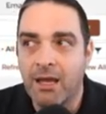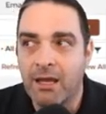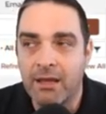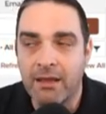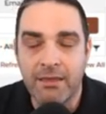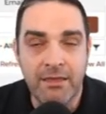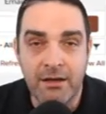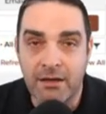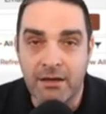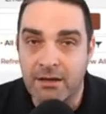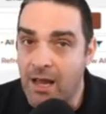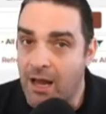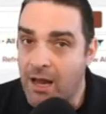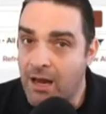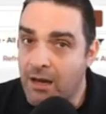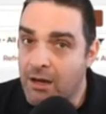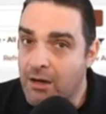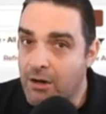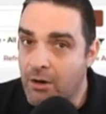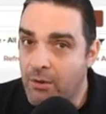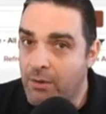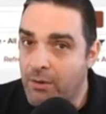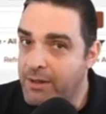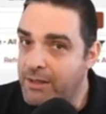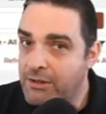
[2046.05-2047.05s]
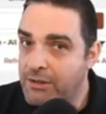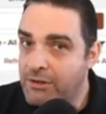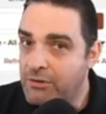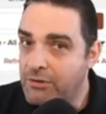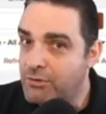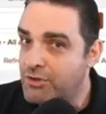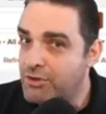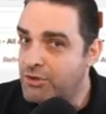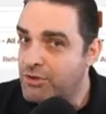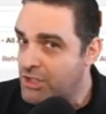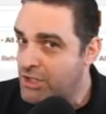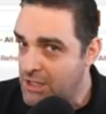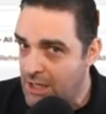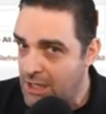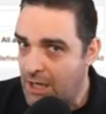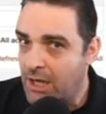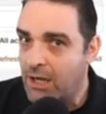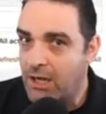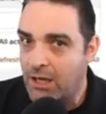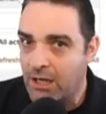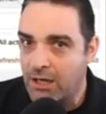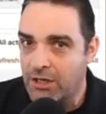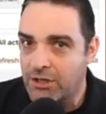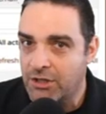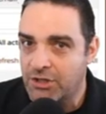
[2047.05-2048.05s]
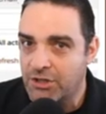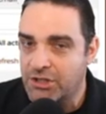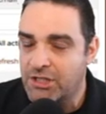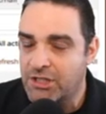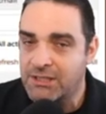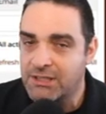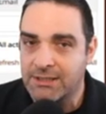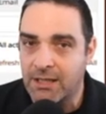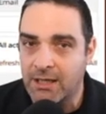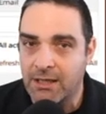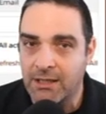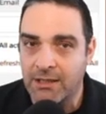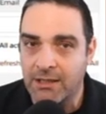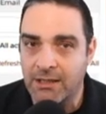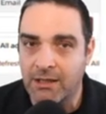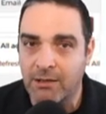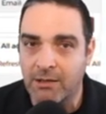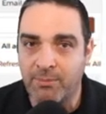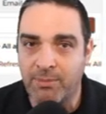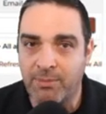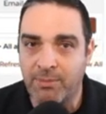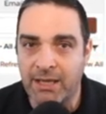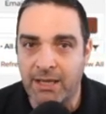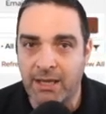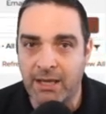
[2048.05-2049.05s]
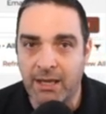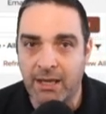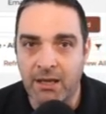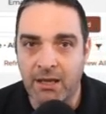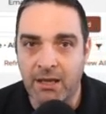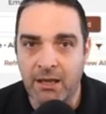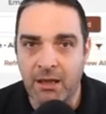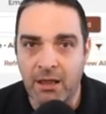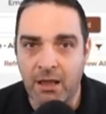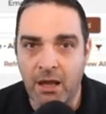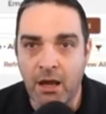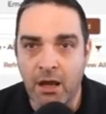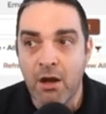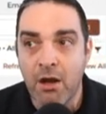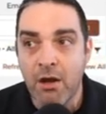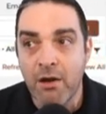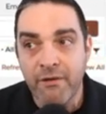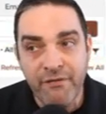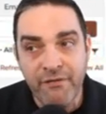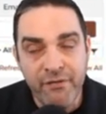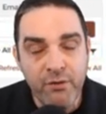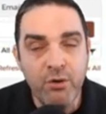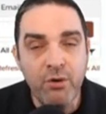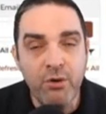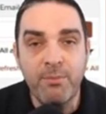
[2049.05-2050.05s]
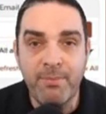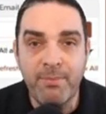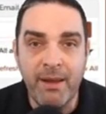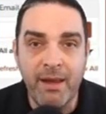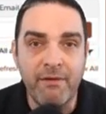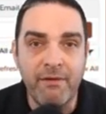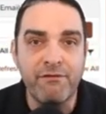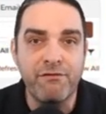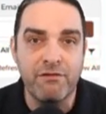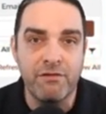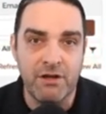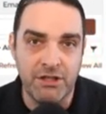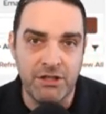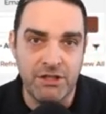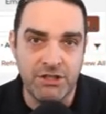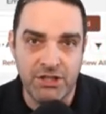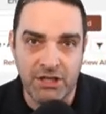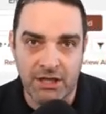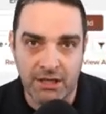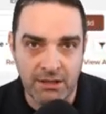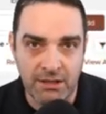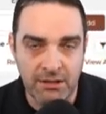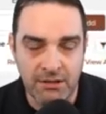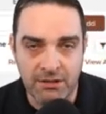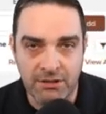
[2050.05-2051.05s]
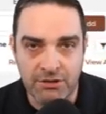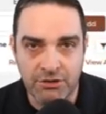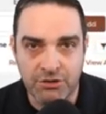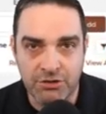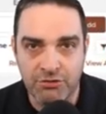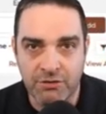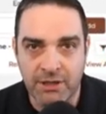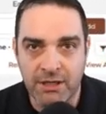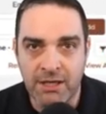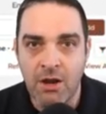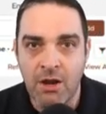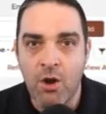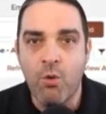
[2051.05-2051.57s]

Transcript: they're not going to change to suddenly be in the food and beverage industry.